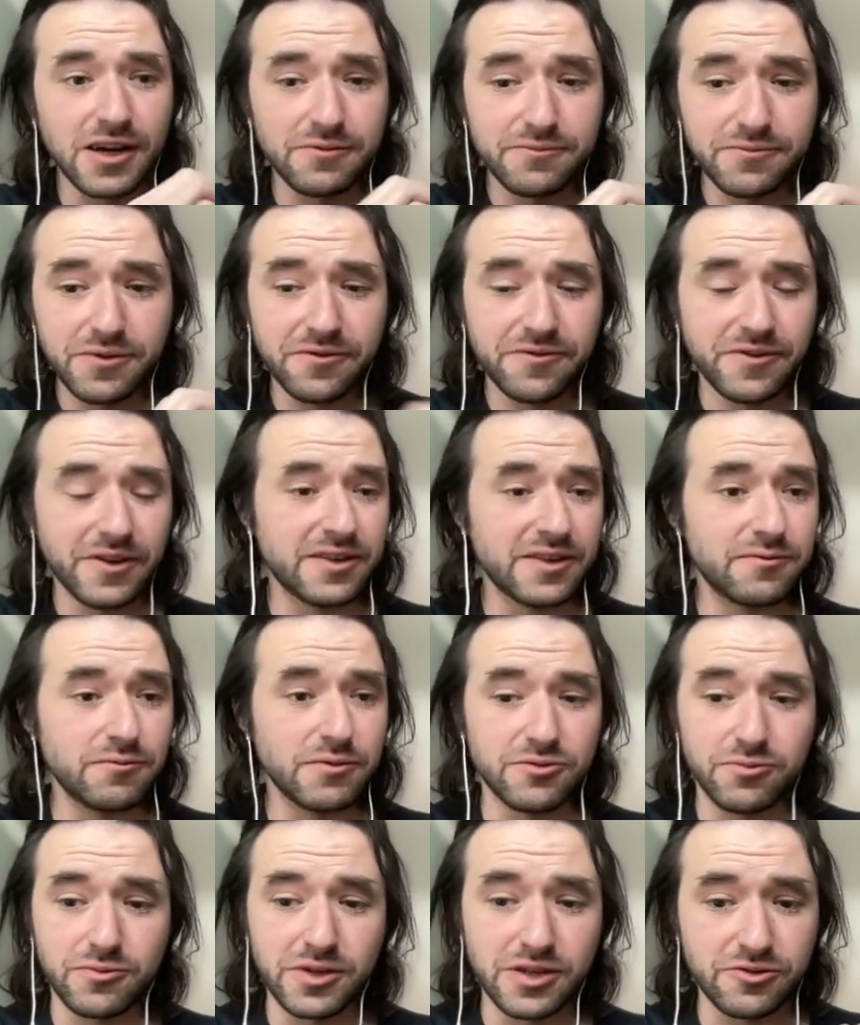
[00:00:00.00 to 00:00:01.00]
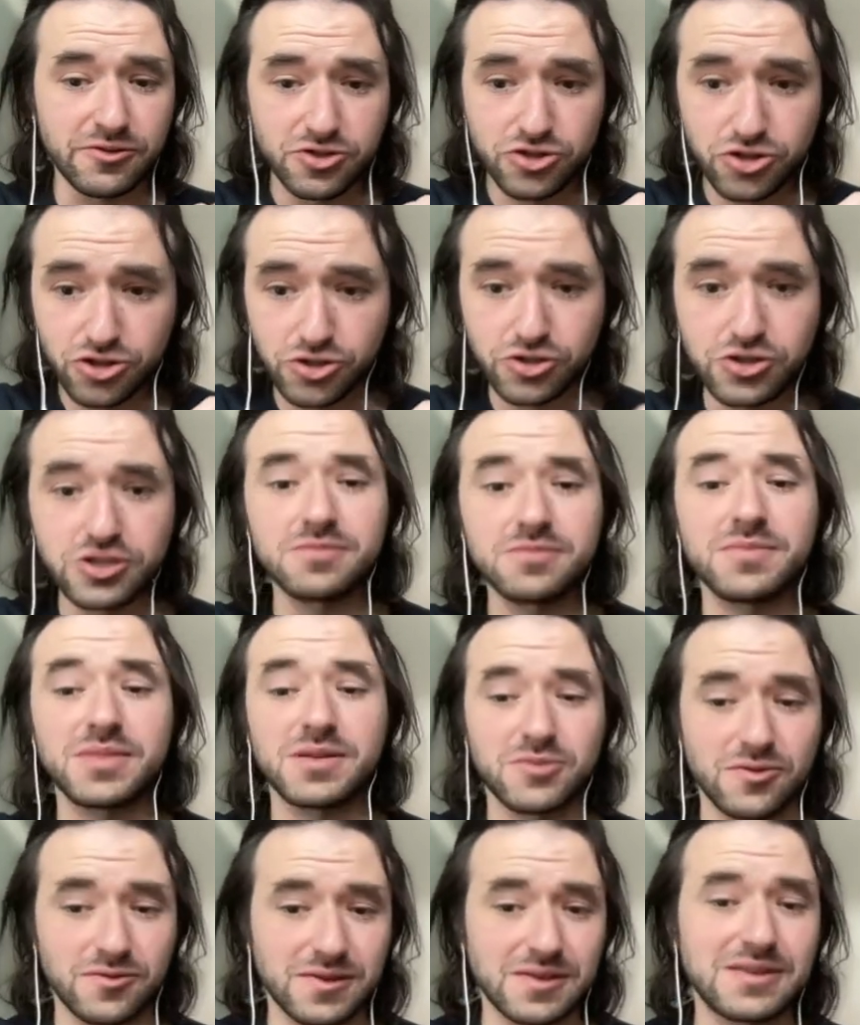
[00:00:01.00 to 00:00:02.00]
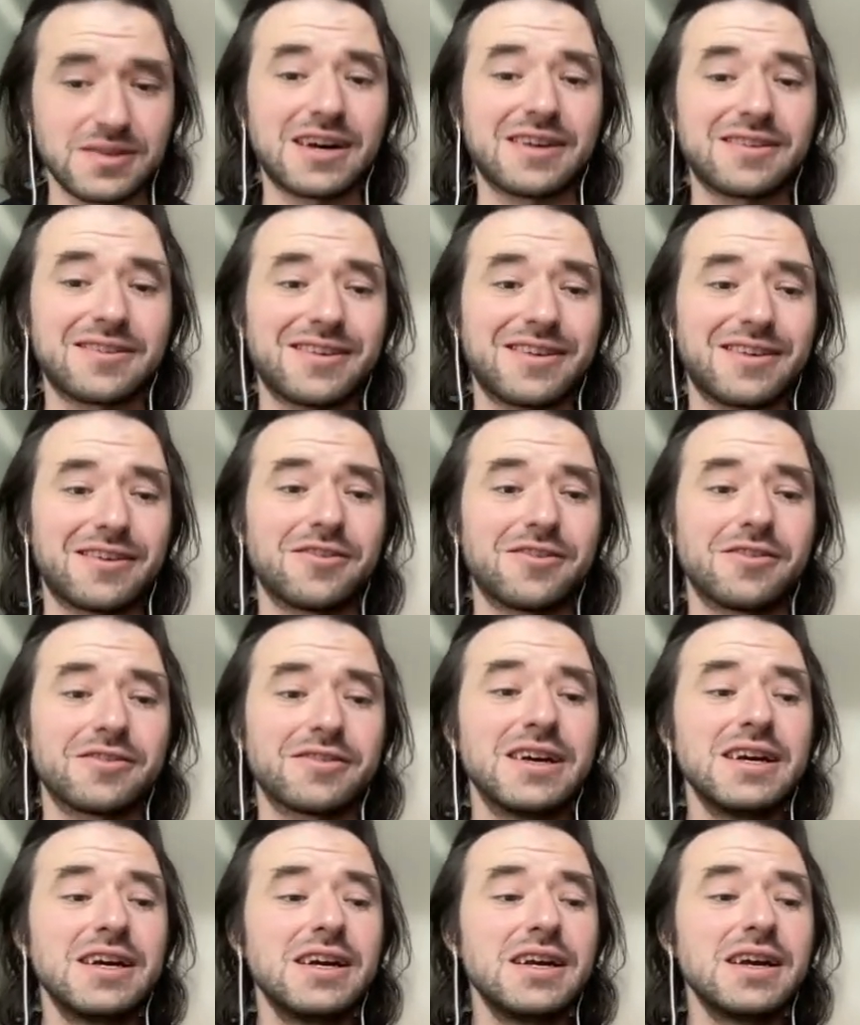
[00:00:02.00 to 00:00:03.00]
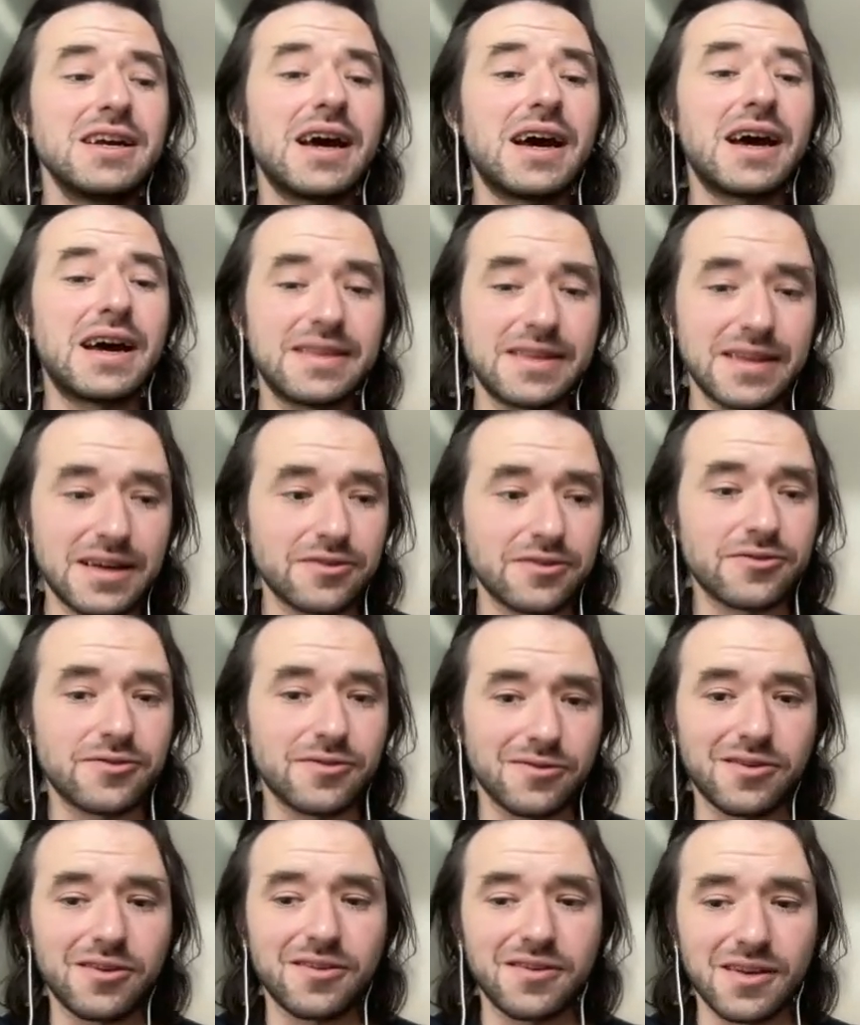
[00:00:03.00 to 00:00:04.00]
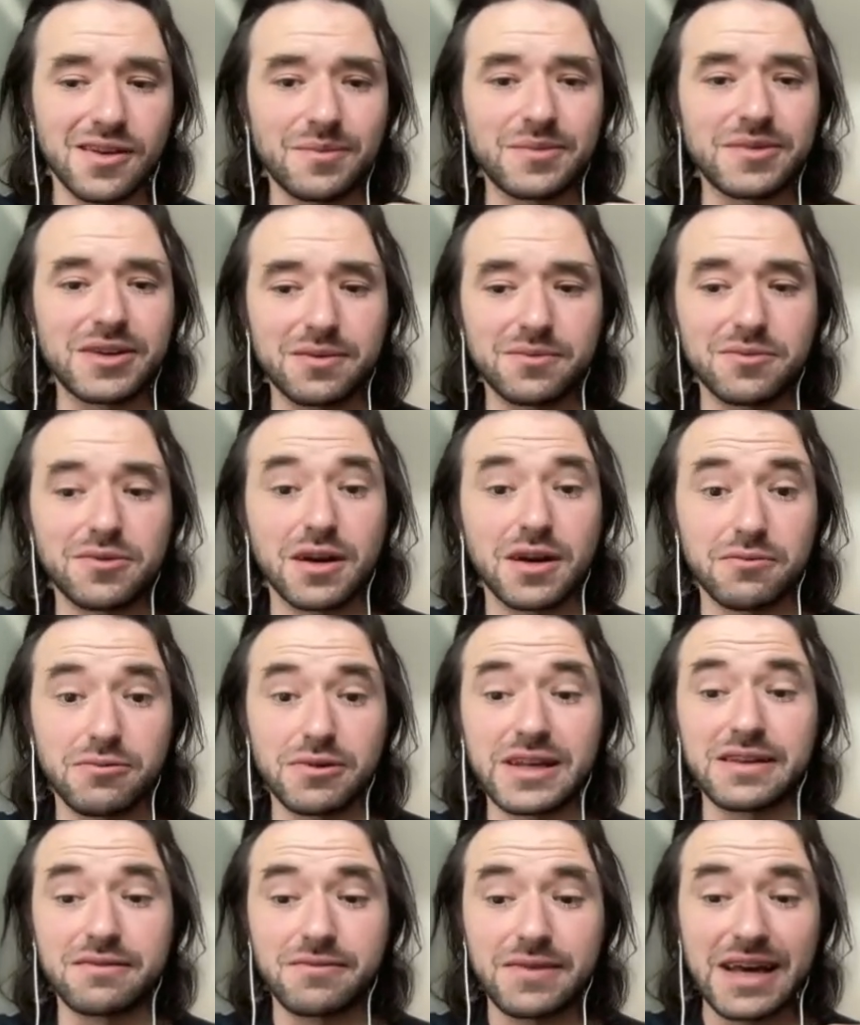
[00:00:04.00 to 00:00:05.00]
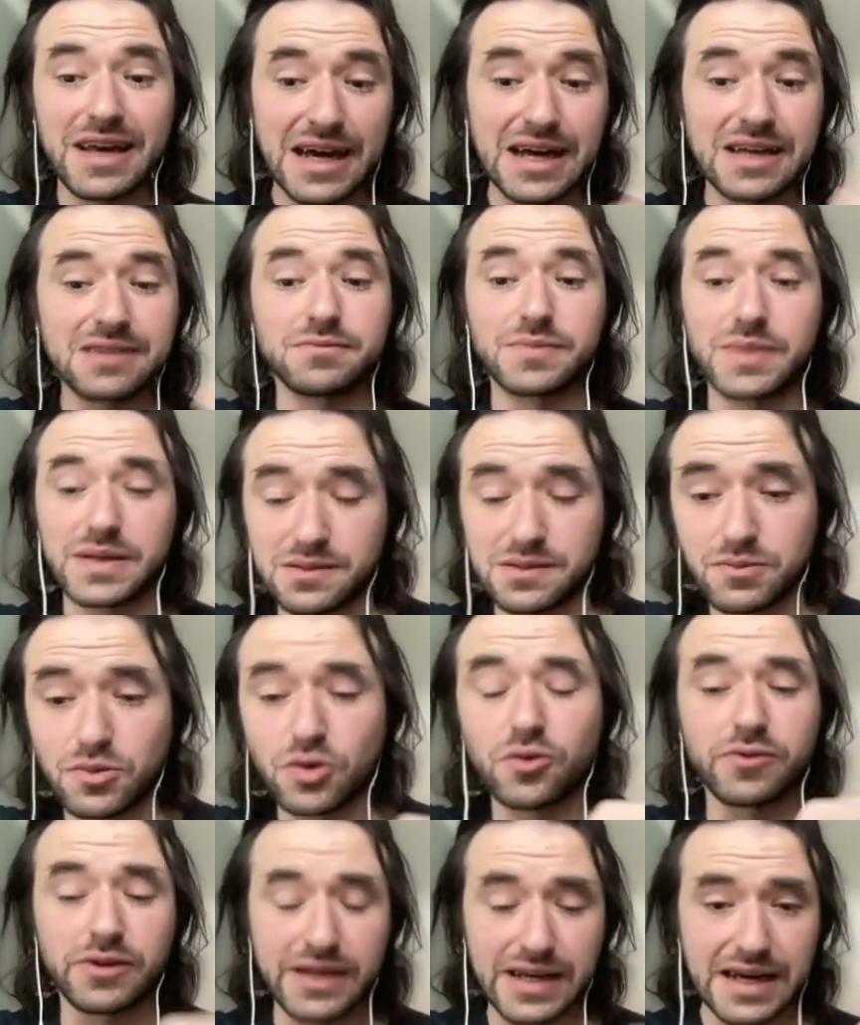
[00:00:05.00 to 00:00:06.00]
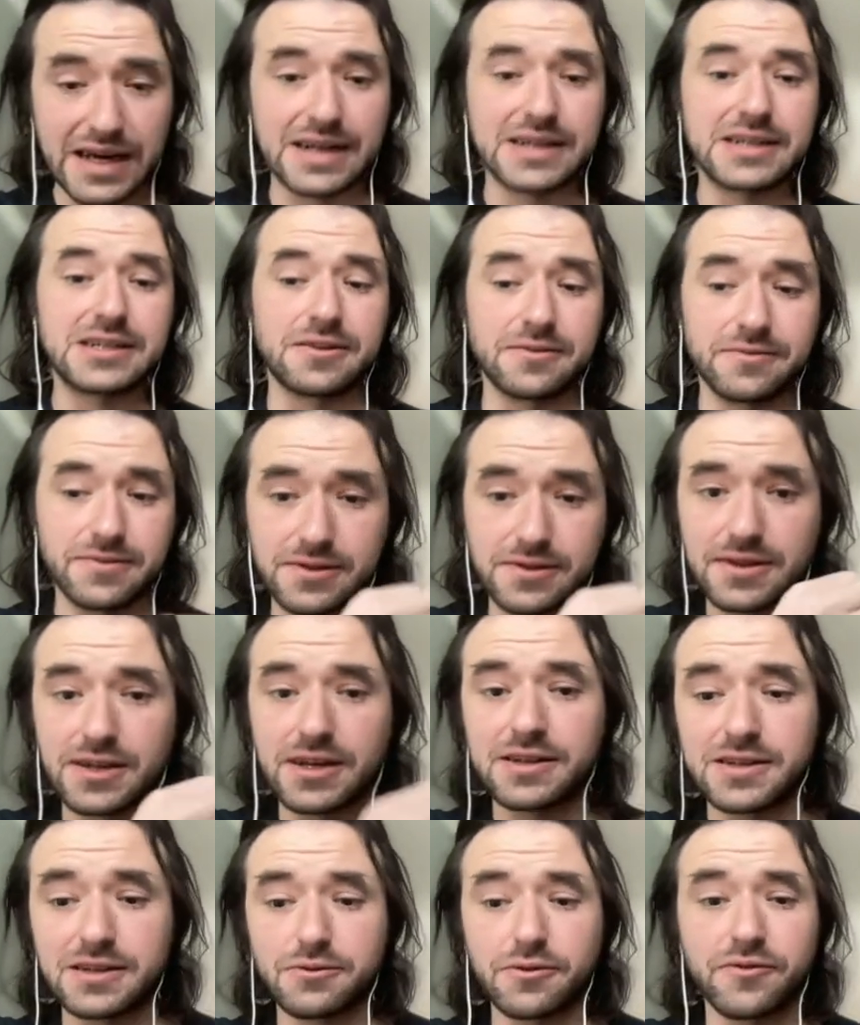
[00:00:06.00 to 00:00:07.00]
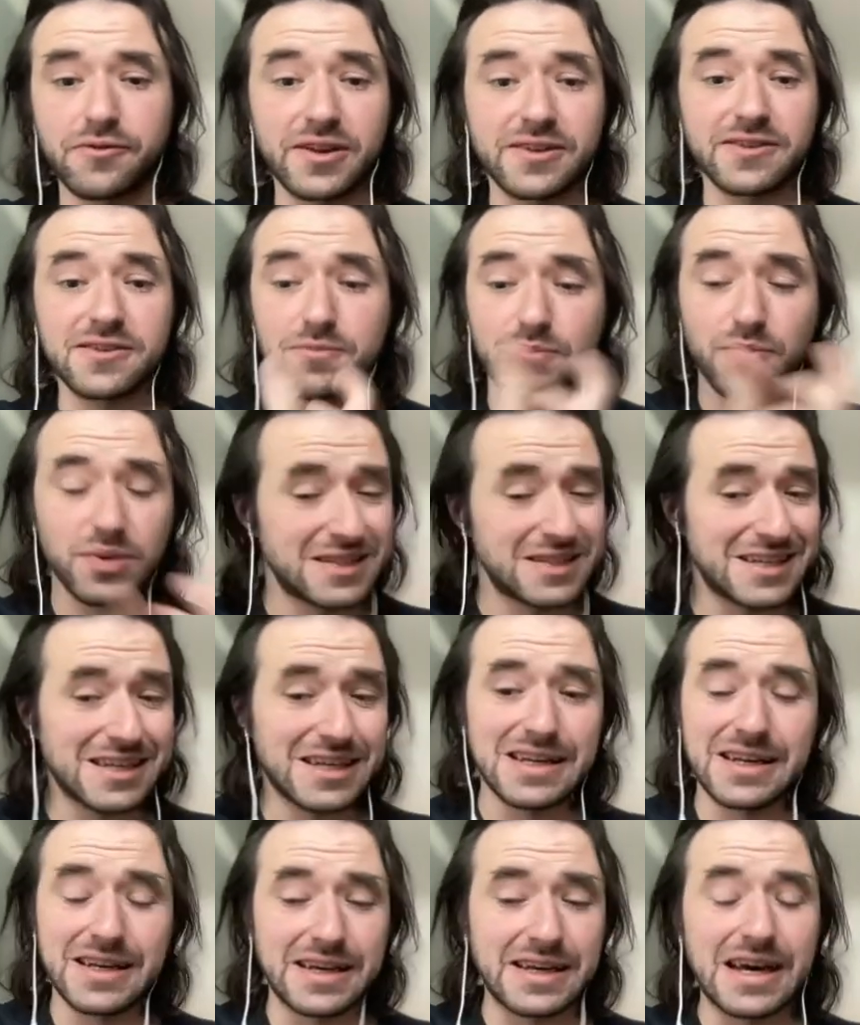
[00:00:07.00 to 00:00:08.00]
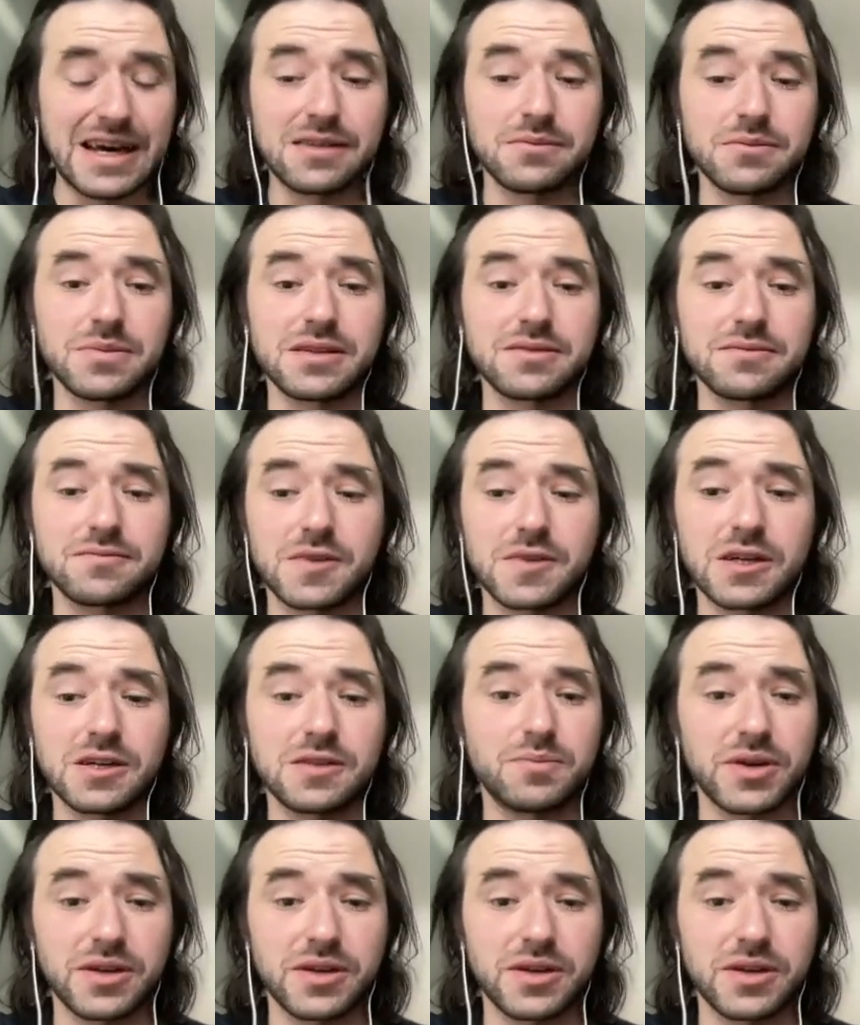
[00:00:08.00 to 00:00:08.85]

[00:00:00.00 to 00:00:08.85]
things which we shouldn't be multitasking on, and there is also some time where we can be more reactive and deal with things, and particularly in Kanban, right?